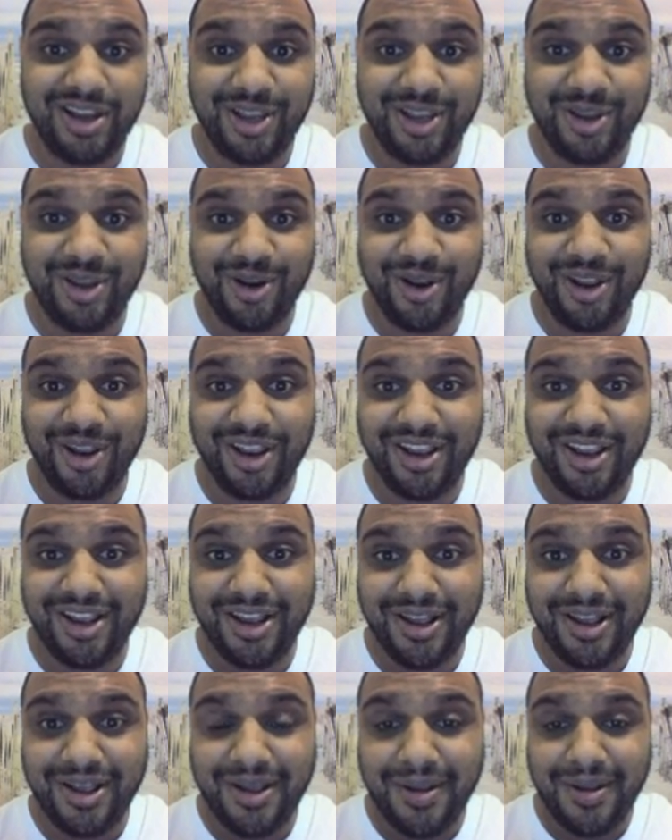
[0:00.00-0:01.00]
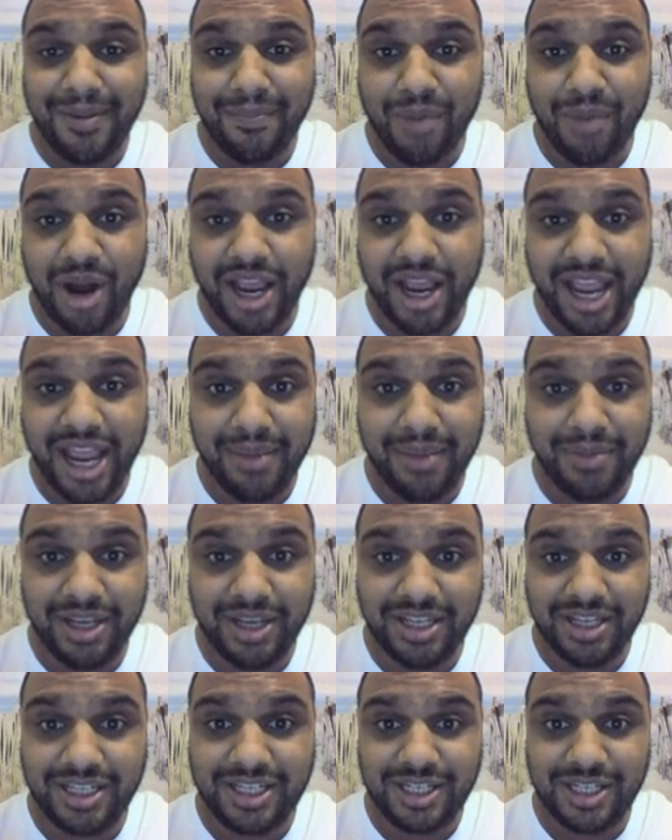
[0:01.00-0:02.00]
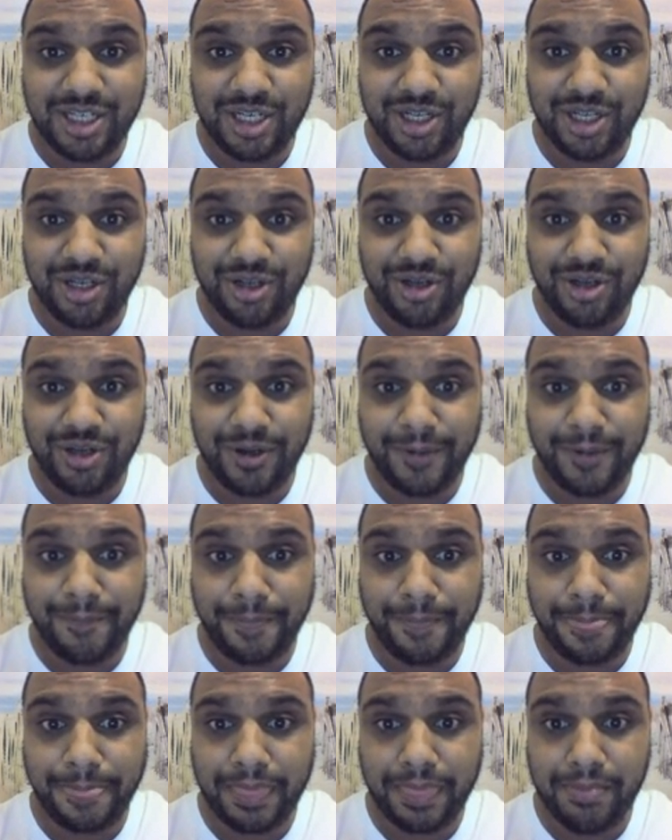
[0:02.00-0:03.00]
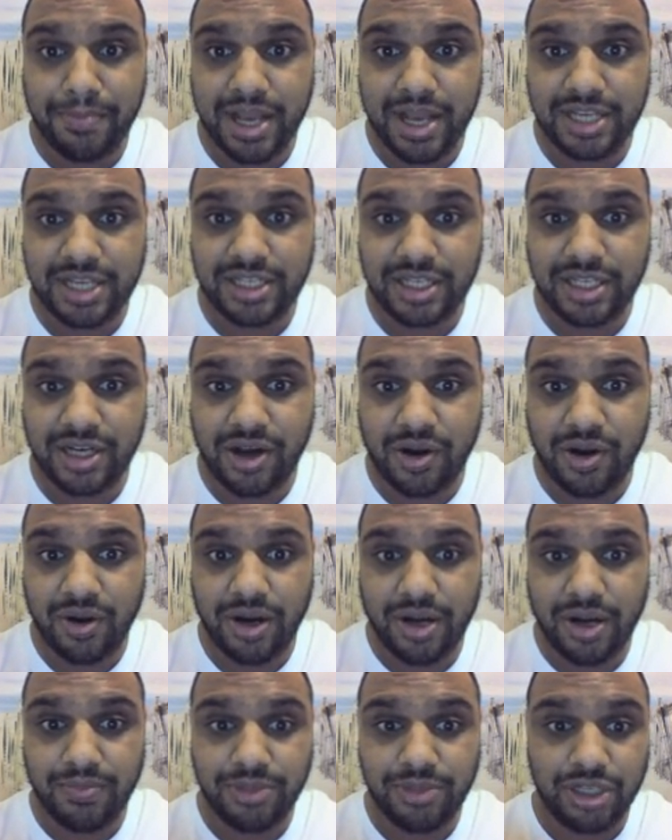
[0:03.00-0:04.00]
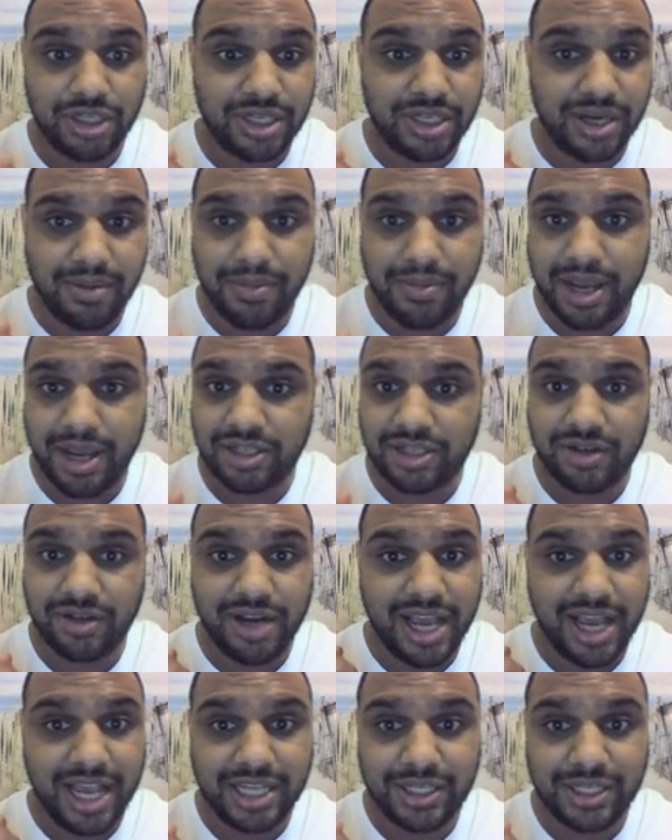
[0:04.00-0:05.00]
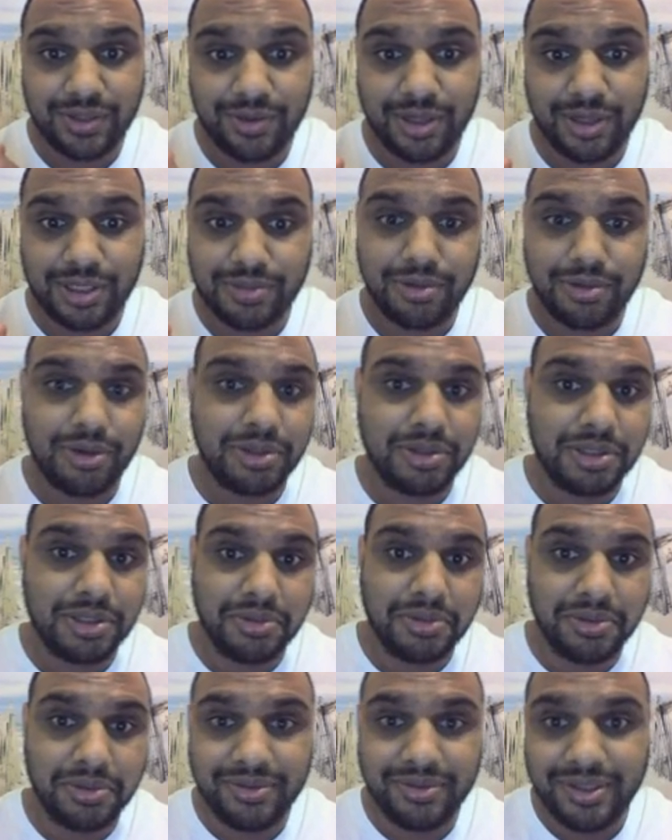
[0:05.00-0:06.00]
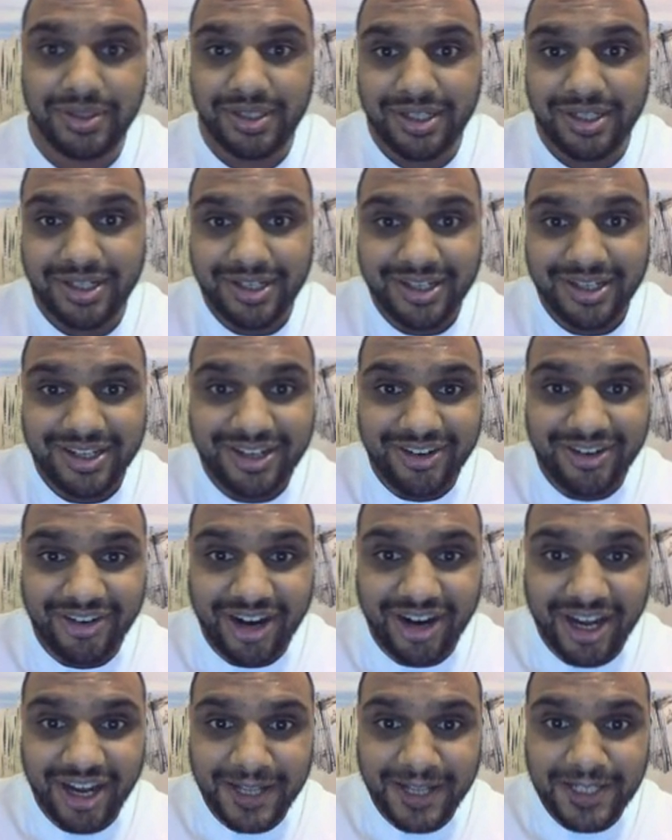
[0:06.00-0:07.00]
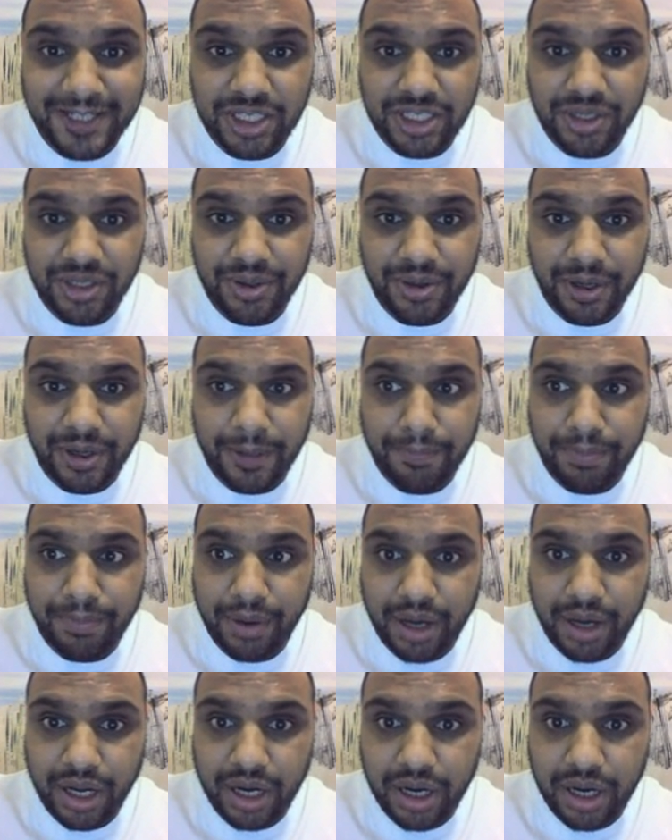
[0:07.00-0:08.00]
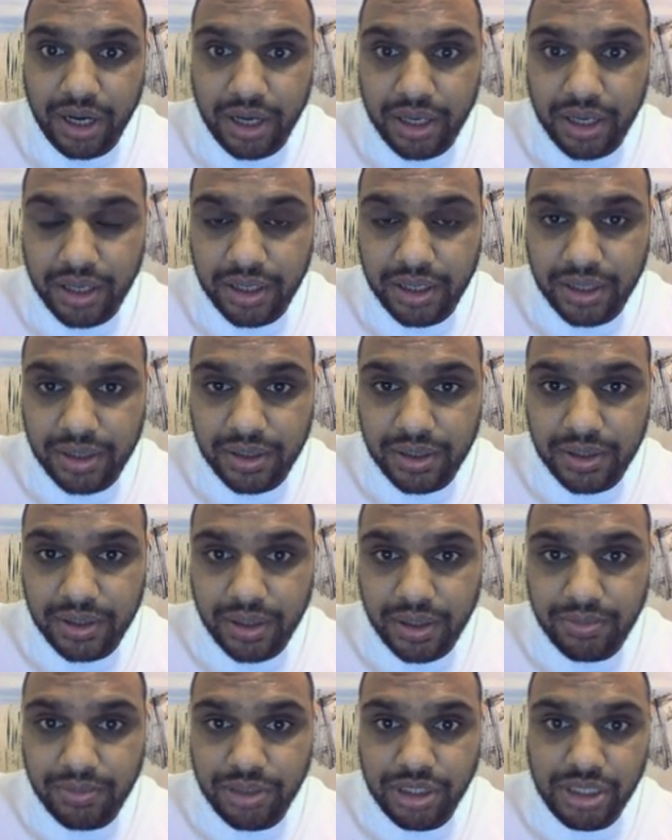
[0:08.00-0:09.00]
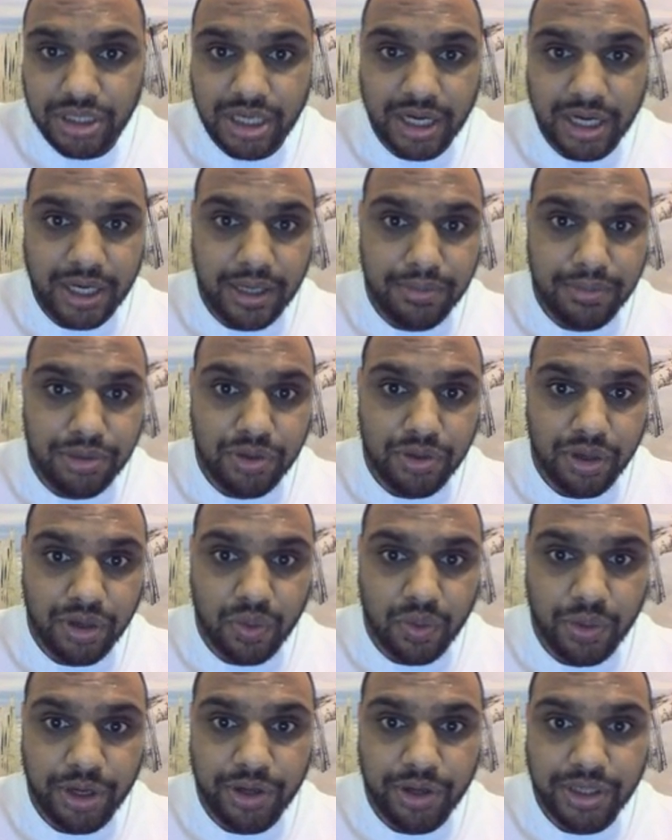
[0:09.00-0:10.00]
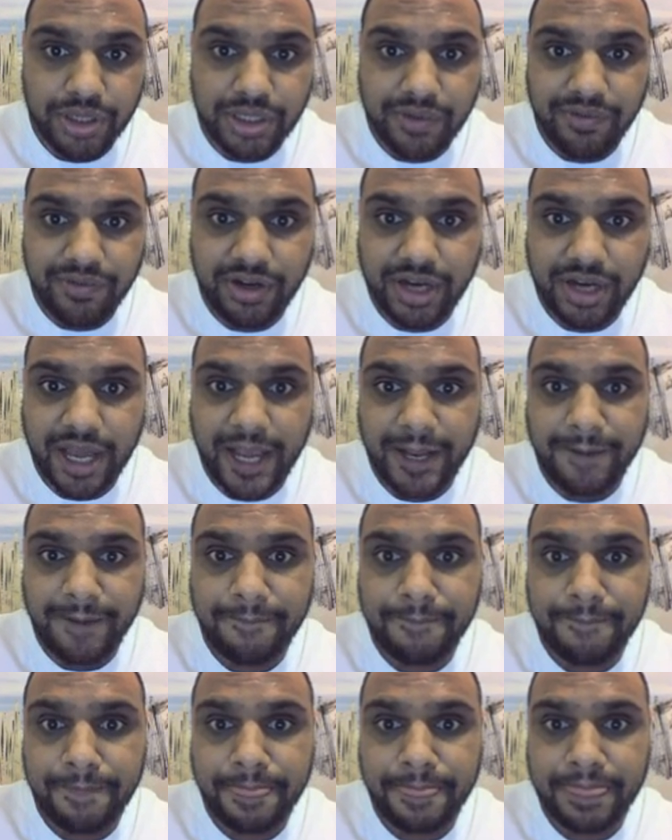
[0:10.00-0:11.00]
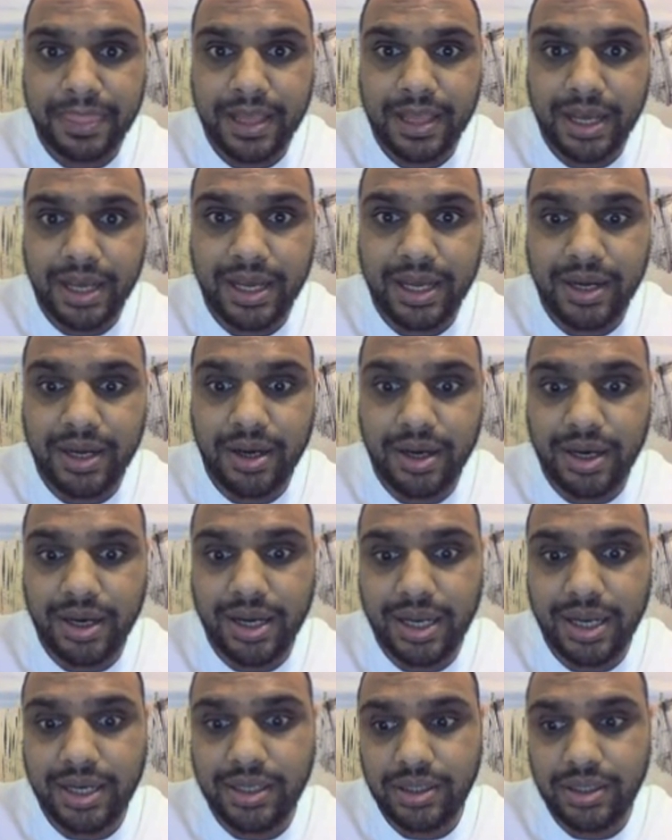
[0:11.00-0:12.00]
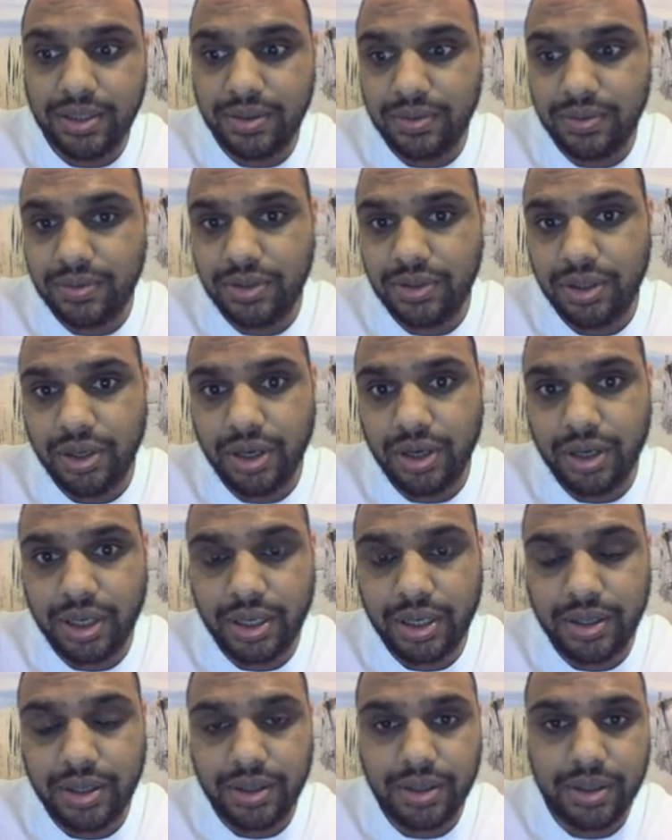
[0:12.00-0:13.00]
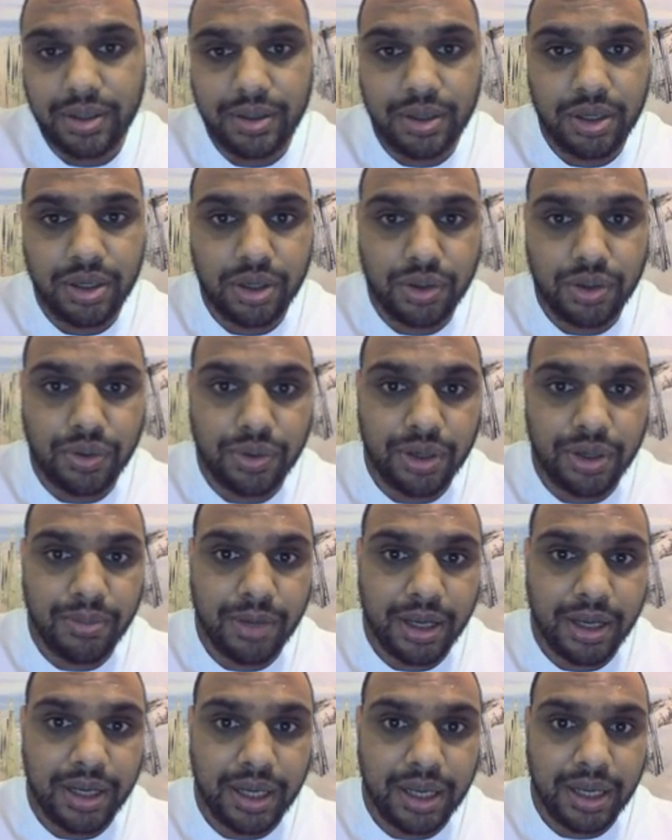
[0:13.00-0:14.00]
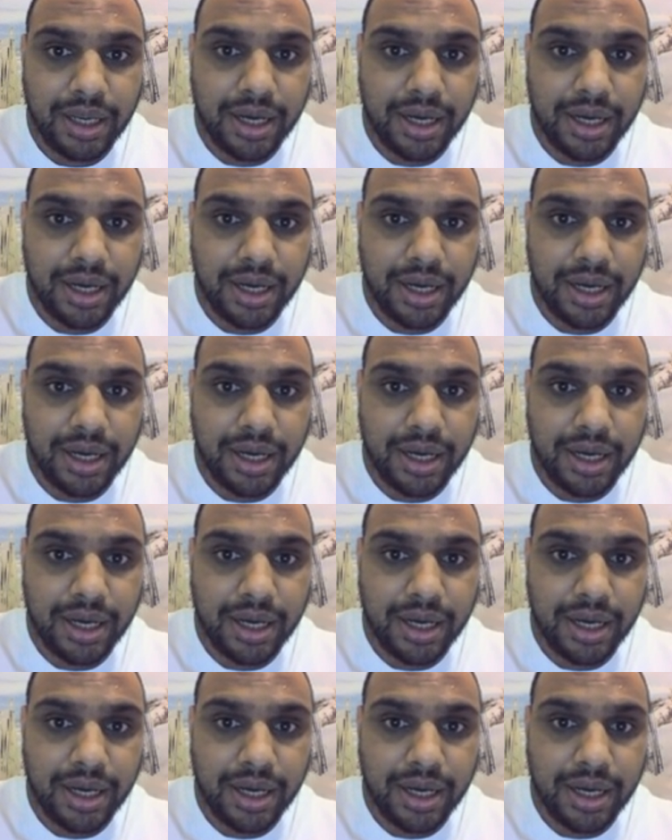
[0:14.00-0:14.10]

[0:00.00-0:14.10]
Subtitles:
you know, my aim is, to max it out. I'm just gonna max it out as soon as possible, right? So, but I'm just gonna keep doing your videos every day, and you know, recording my